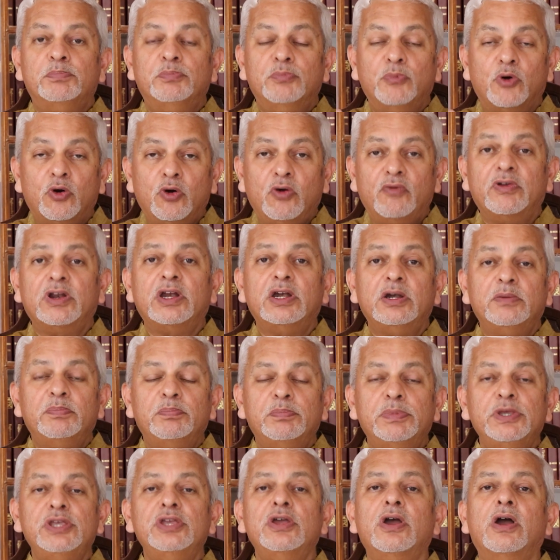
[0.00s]
over
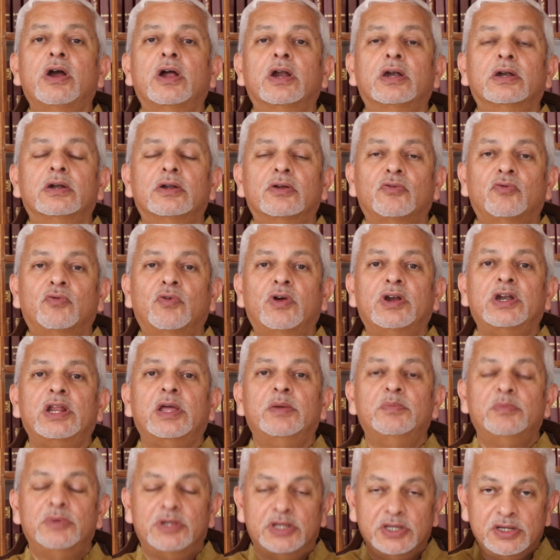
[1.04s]
and beyond what
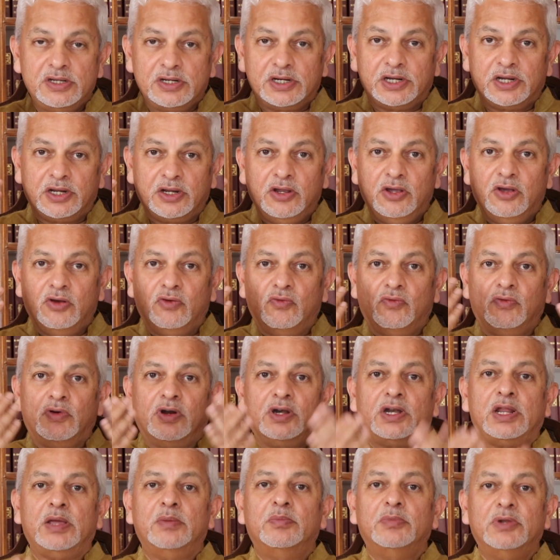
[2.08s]
I'm hearing,
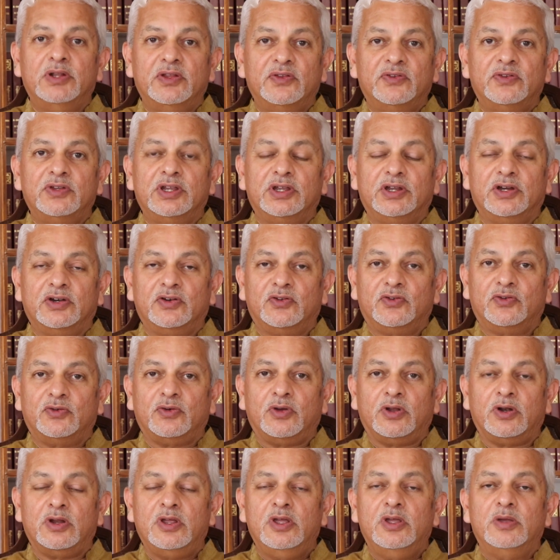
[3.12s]
what I'm listening and so
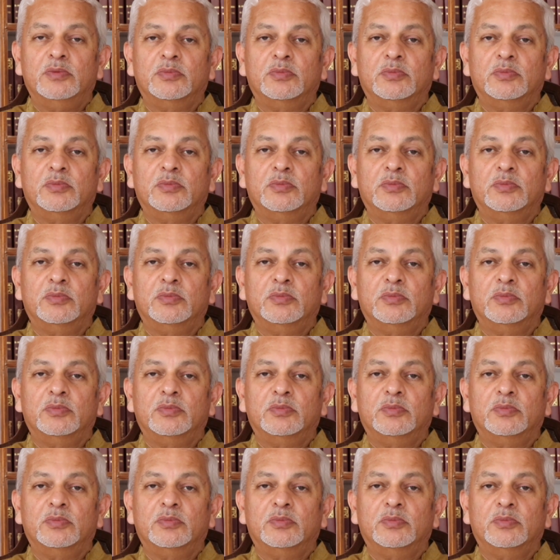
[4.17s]
on.